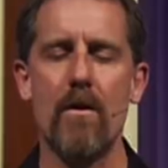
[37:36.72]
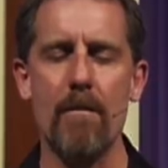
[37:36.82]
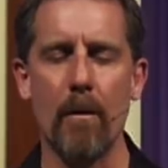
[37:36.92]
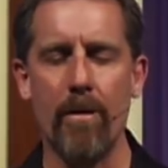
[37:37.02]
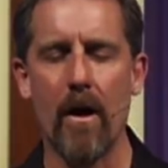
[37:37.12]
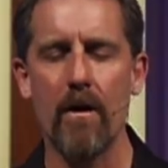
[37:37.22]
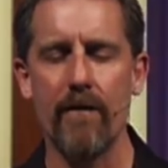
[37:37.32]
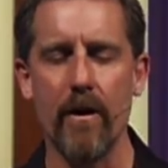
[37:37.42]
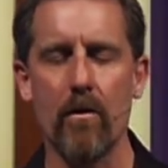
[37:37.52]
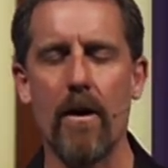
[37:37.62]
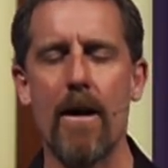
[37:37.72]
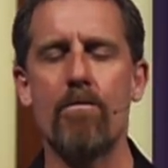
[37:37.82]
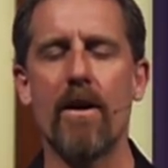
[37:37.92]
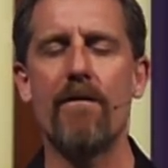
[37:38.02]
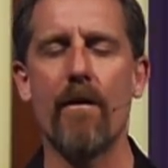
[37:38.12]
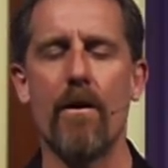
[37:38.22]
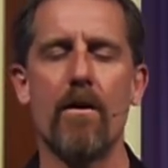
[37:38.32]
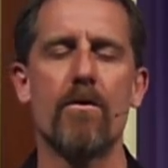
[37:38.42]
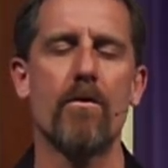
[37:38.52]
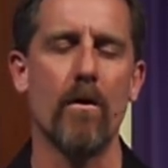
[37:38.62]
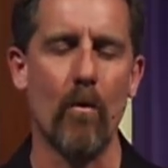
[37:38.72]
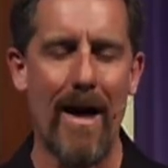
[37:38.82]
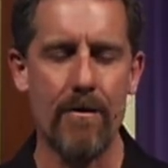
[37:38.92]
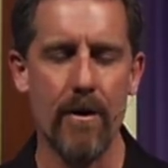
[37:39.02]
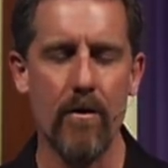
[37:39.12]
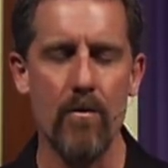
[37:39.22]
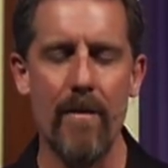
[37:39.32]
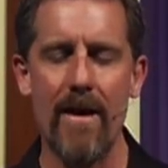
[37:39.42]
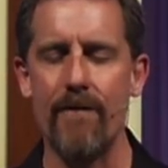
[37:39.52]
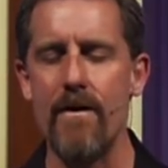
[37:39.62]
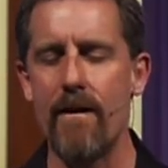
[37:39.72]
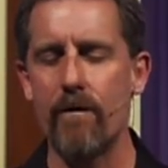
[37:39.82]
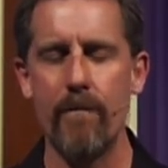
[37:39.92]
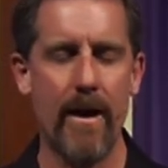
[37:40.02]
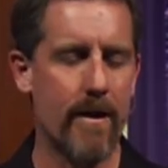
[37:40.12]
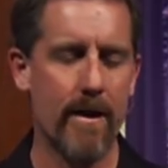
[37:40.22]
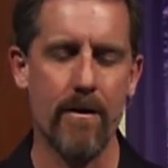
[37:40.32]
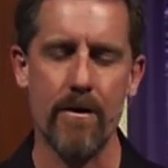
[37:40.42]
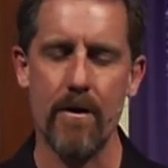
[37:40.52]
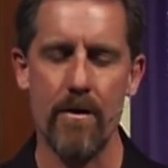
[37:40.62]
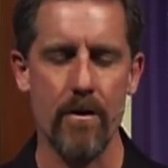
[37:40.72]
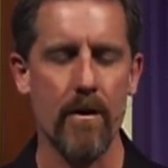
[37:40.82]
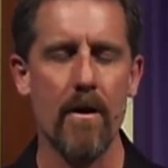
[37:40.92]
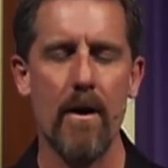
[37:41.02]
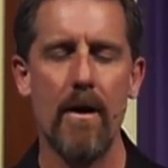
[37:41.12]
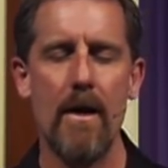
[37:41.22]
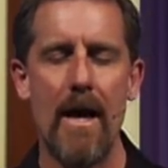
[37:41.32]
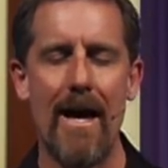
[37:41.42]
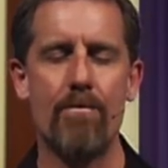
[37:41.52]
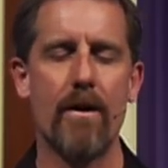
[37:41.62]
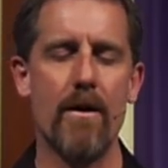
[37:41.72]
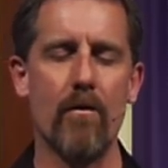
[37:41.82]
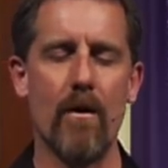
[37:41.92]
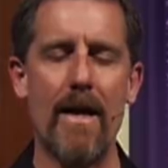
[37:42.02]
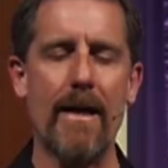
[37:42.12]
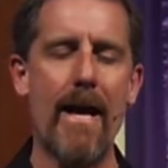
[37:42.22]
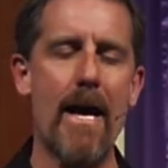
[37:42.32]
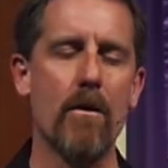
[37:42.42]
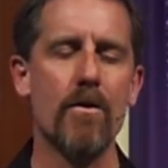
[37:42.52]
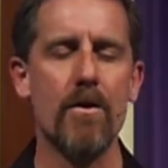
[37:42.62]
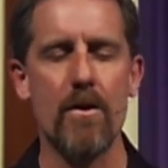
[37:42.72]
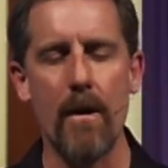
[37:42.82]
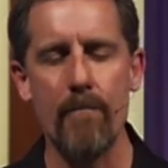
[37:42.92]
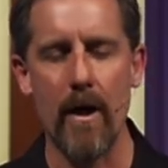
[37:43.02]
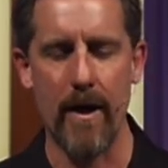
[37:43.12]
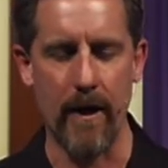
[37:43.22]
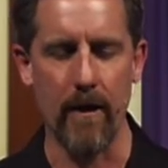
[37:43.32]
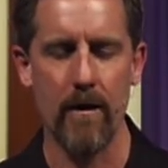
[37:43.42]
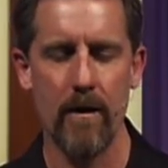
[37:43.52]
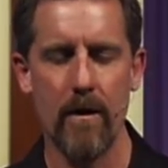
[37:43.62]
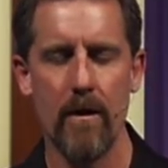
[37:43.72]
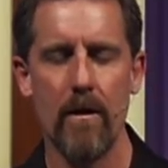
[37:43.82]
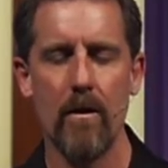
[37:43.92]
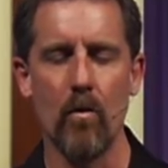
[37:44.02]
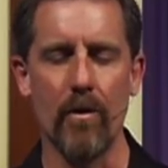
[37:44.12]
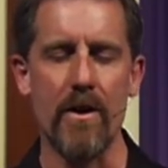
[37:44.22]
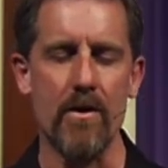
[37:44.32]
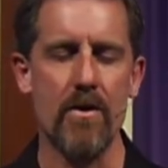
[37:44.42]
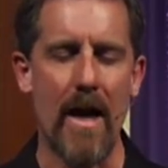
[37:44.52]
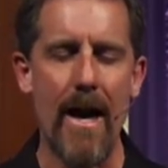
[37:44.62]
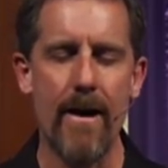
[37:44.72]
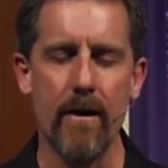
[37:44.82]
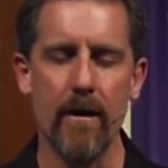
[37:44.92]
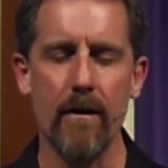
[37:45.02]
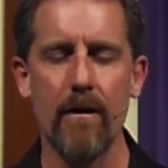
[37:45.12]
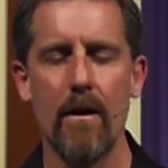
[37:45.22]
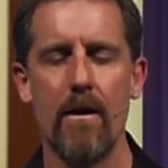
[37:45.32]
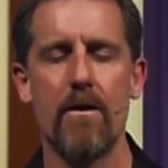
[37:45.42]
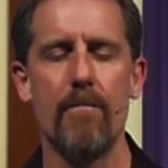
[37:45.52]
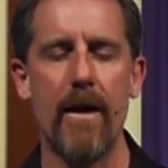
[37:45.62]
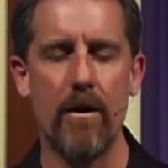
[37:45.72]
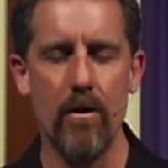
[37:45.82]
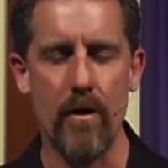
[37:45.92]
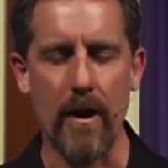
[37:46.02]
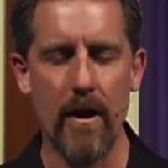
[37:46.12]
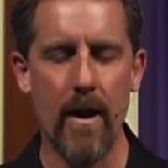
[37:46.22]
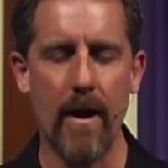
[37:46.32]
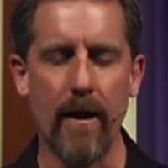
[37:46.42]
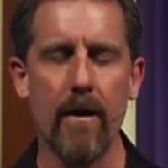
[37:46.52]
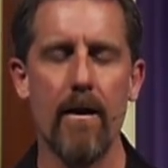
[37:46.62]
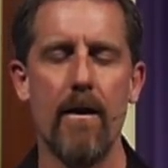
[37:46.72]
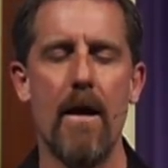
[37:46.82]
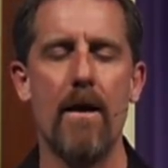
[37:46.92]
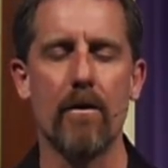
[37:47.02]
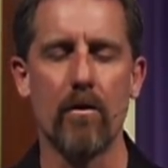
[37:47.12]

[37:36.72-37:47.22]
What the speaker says: I'm a part of it. Lord, I pray for those who are watching who may have never made that decision. I pray that right now somebody will desire to make you the King and the